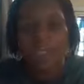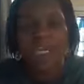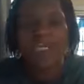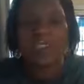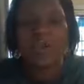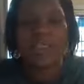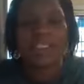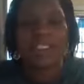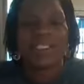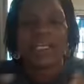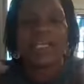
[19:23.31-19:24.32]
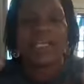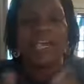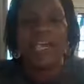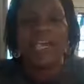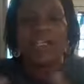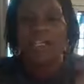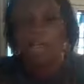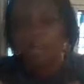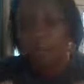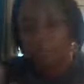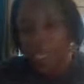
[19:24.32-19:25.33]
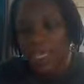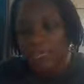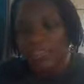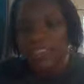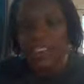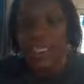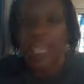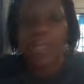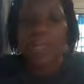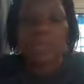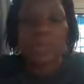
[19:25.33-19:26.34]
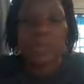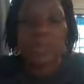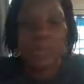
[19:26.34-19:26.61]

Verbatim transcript: And so, as I said again, Amazing Animals,